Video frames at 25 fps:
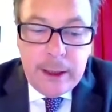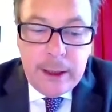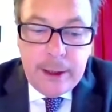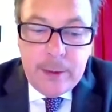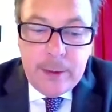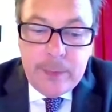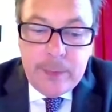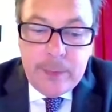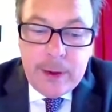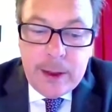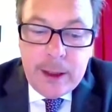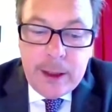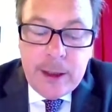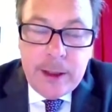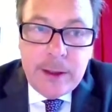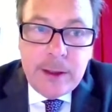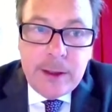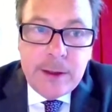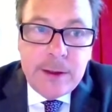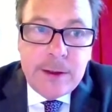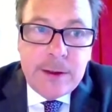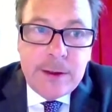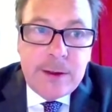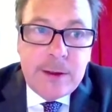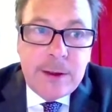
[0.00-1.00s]

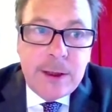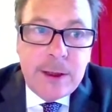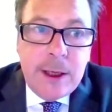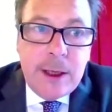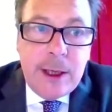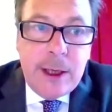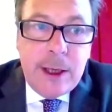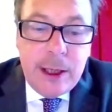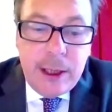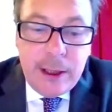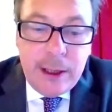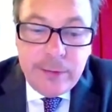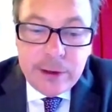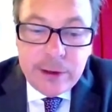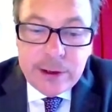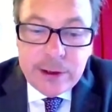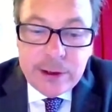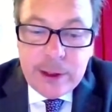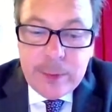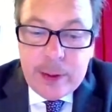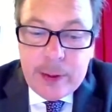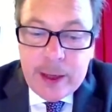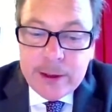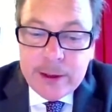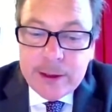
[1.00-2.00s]
is, a year
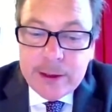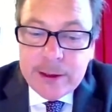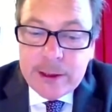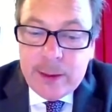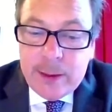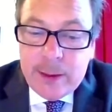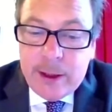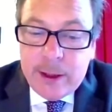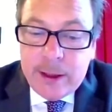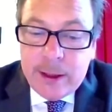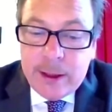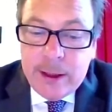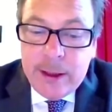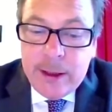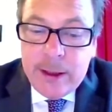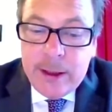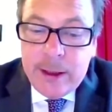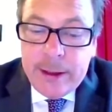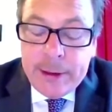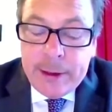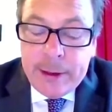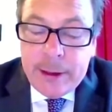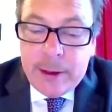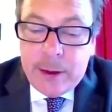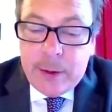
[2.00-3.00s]
into the pandemic,
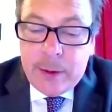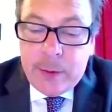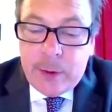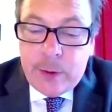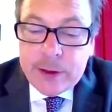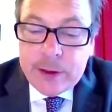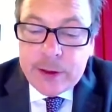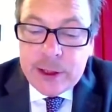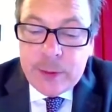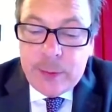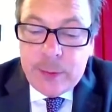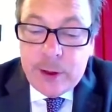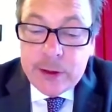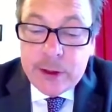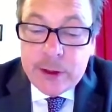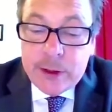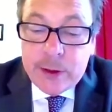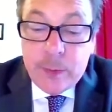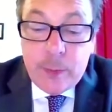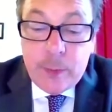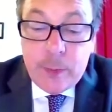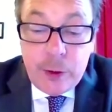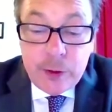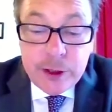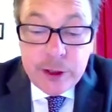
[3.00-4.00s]
what's the
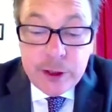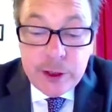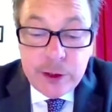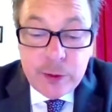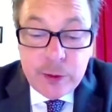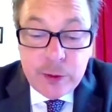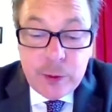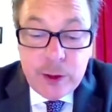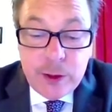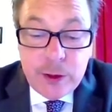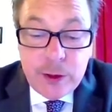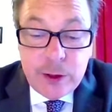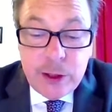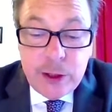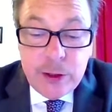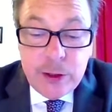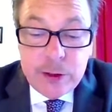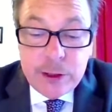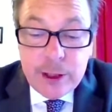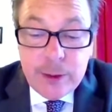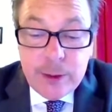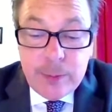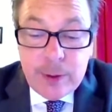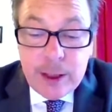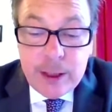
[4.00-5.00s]
most important when
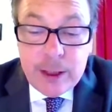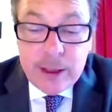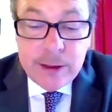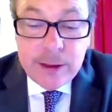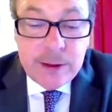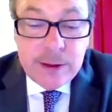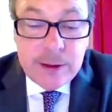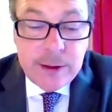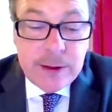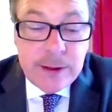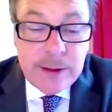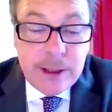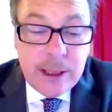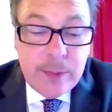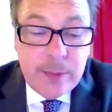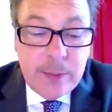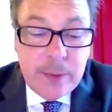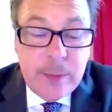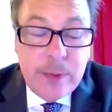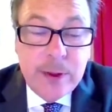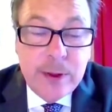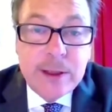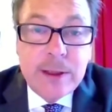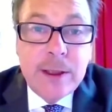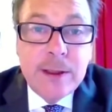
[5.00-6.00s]
choosing a place to set
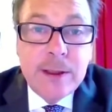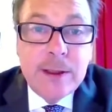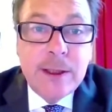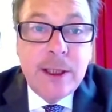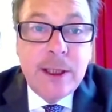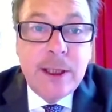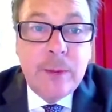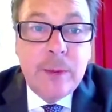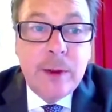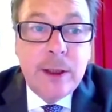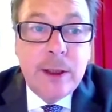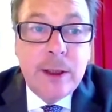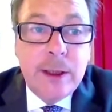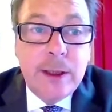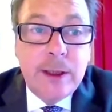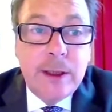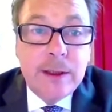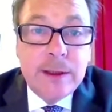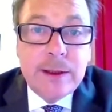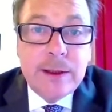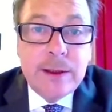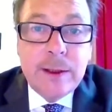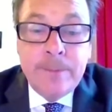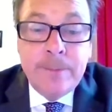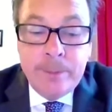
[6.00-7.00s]
up a business in the Middle
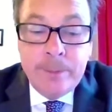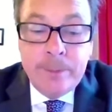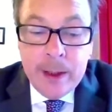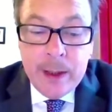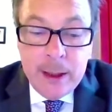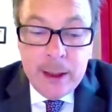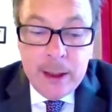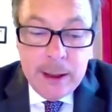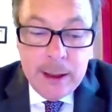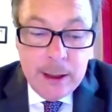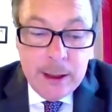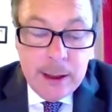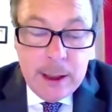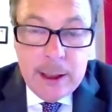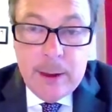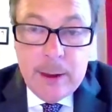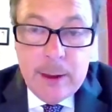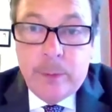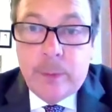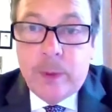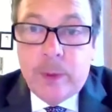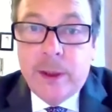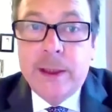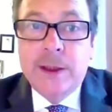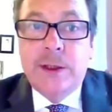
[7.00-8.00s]
East?
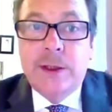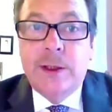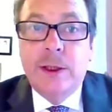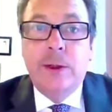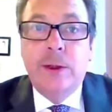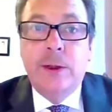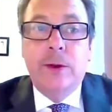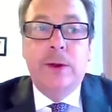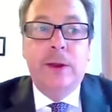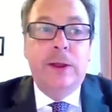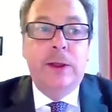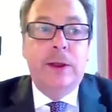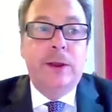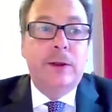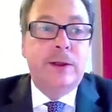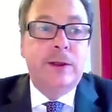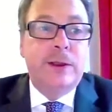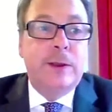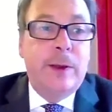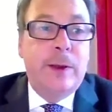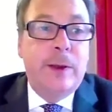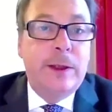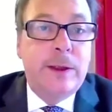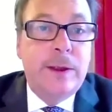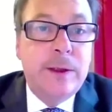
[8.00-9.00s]
Please do
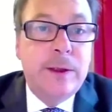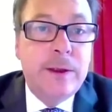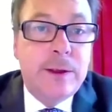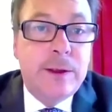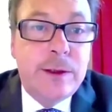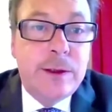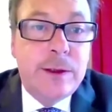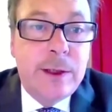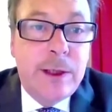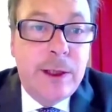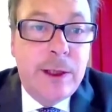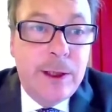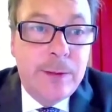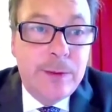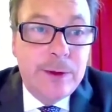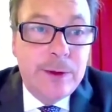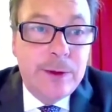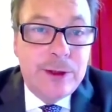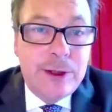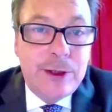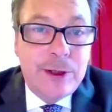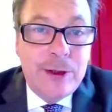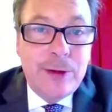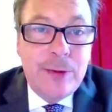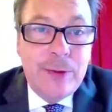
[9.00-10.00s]
use the buttons
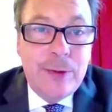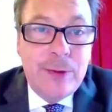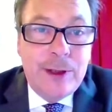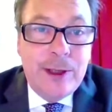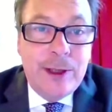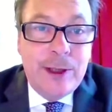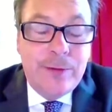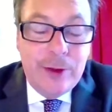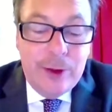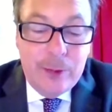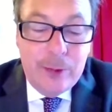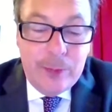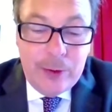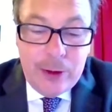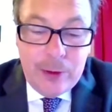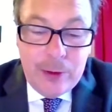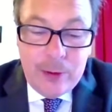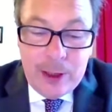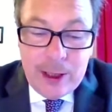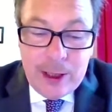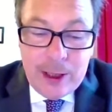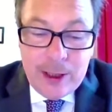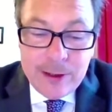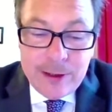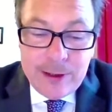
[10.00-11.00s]
to give your
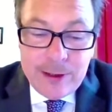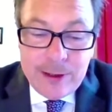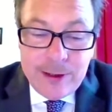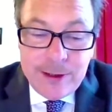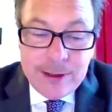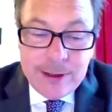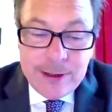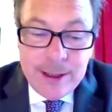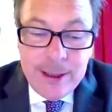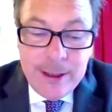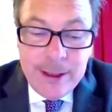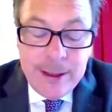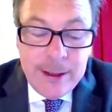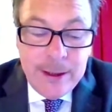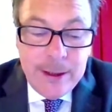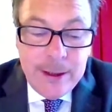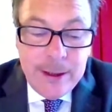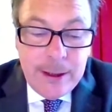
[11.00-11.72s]
poll answers.